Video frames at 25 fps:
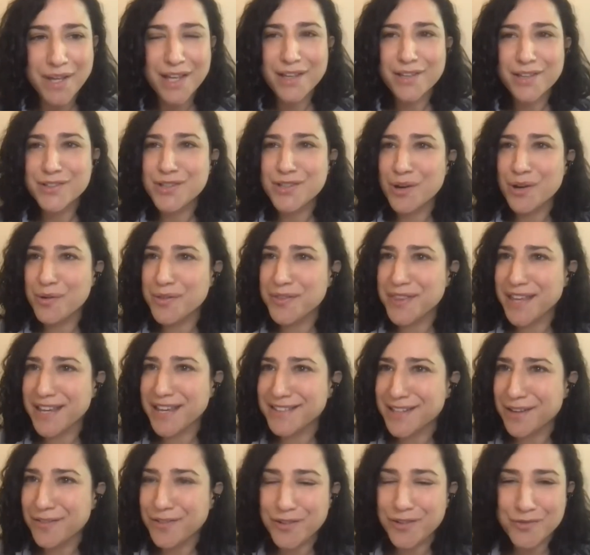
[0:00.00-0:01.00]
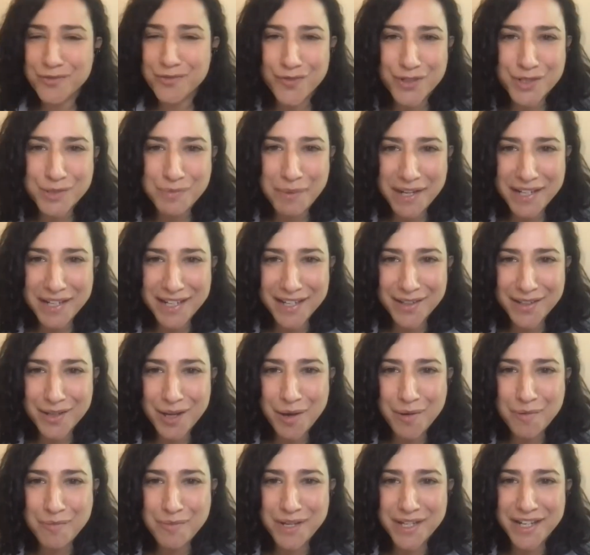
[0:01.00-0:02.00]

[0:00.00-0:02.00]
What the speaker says: So thanks everyone for spending an